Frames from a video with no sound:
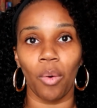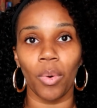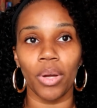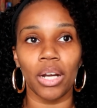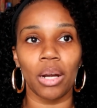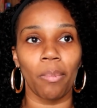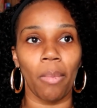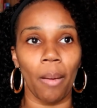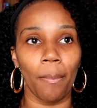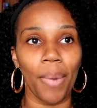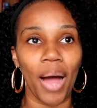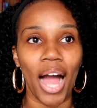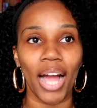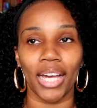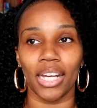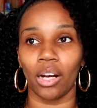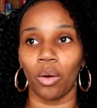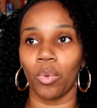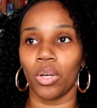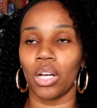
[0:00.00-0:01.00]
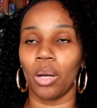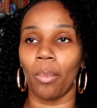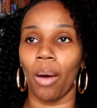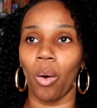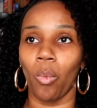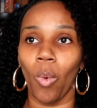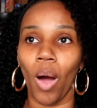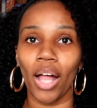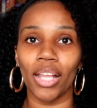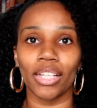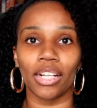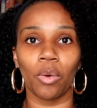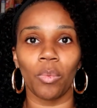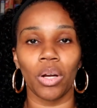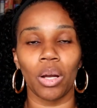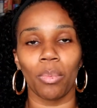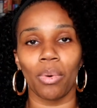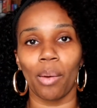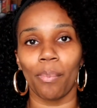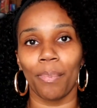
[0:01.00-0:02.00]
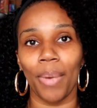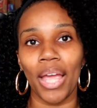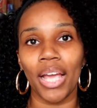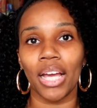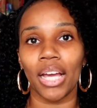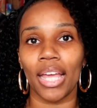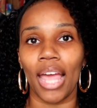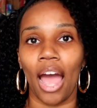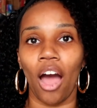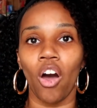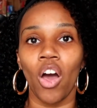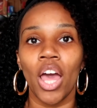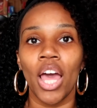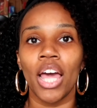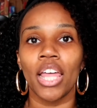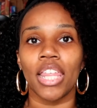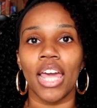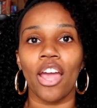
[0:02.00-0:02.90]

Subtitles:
I want it in my pocket. I want it in my wallet. I want it in my bank account.